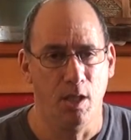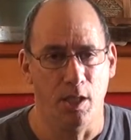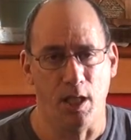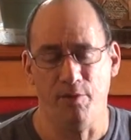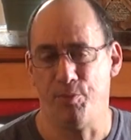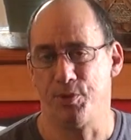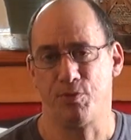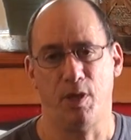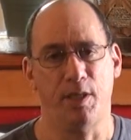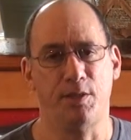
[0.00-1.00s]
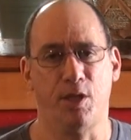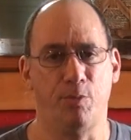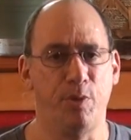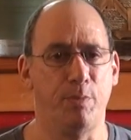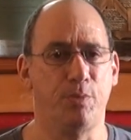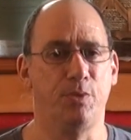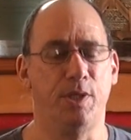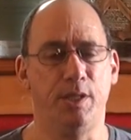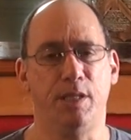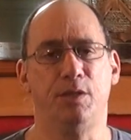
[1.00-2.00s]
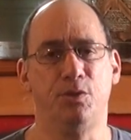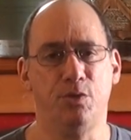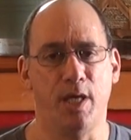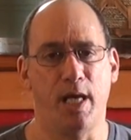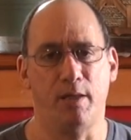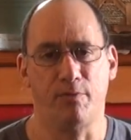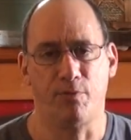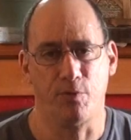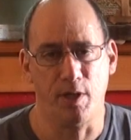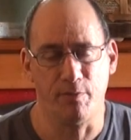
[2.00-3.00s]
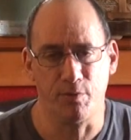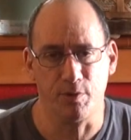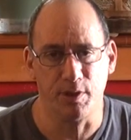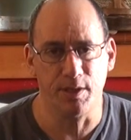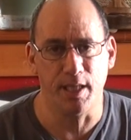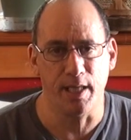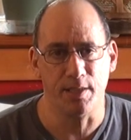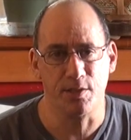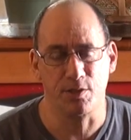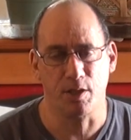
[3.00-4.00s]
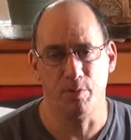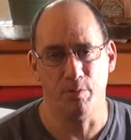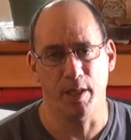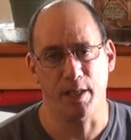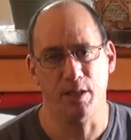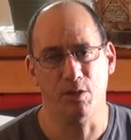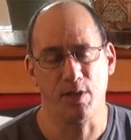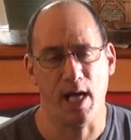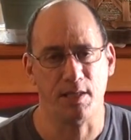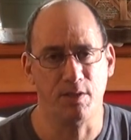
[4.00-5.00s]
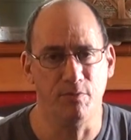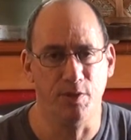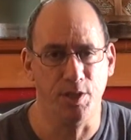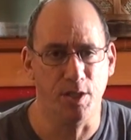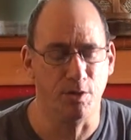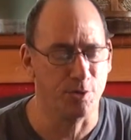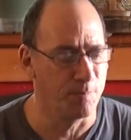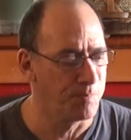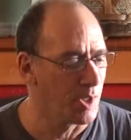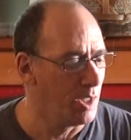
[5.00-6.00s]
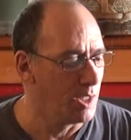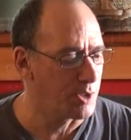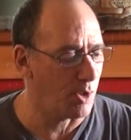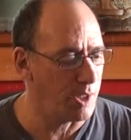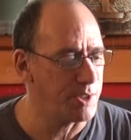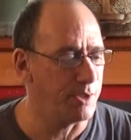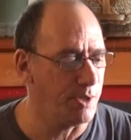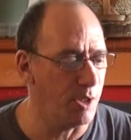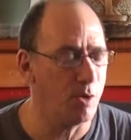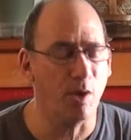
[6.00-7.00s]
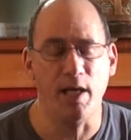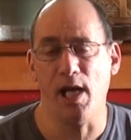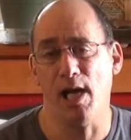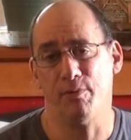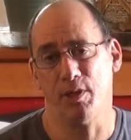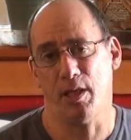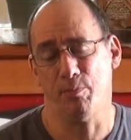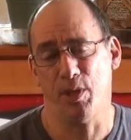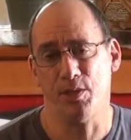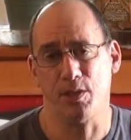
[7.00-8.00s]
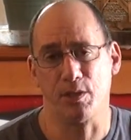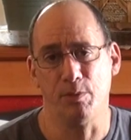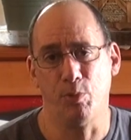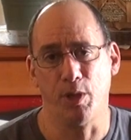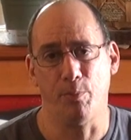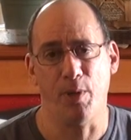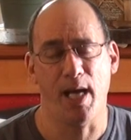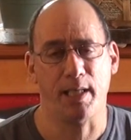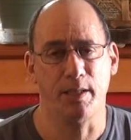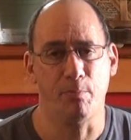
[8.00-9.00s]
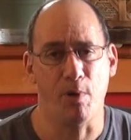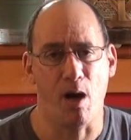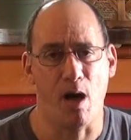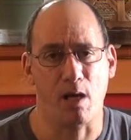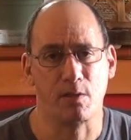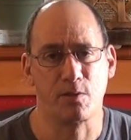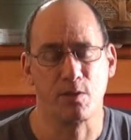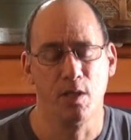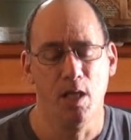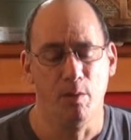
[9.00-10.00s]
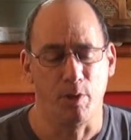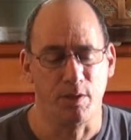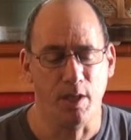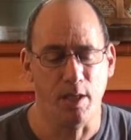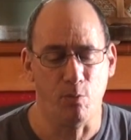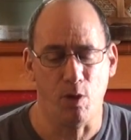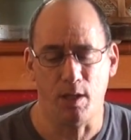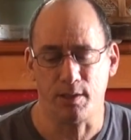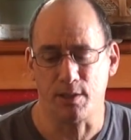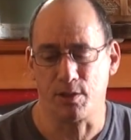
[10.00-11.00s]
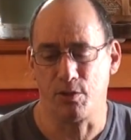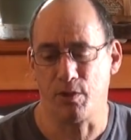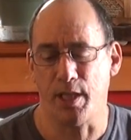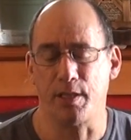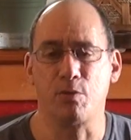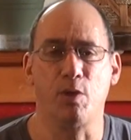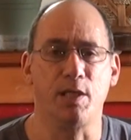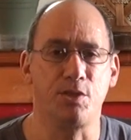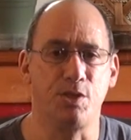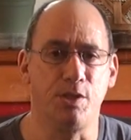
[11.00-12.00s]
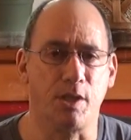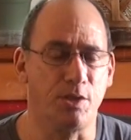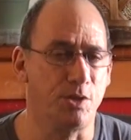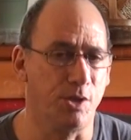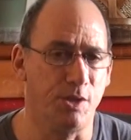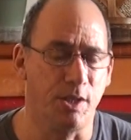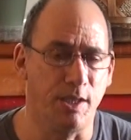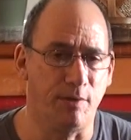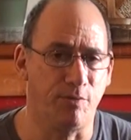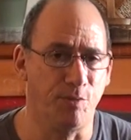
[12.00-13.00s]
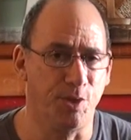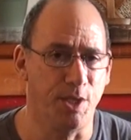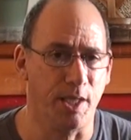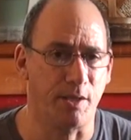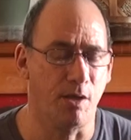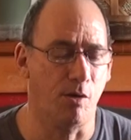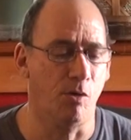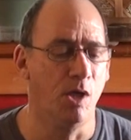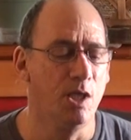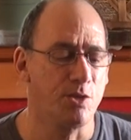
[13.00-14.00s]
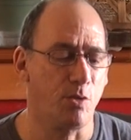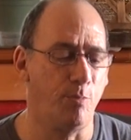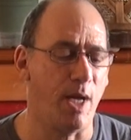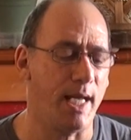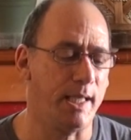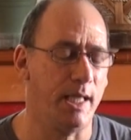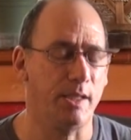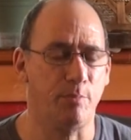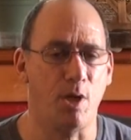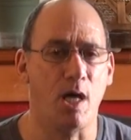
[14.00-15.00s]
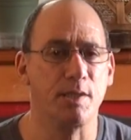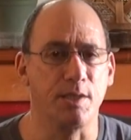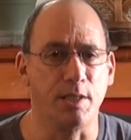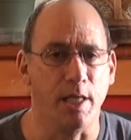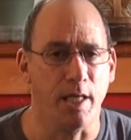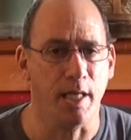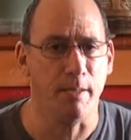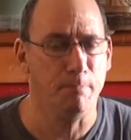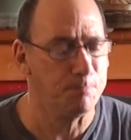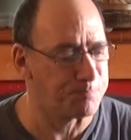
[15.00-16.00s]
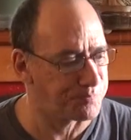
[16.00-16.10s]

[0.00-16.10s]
And I've been trying to tell people they need to do that forever and a day since I've been making those hats and videos. So I said, no, I haven't. I basically put it back in the box. But I'll tell you what, that's a great question. I should have done that from the get-go. So back out of the box it came.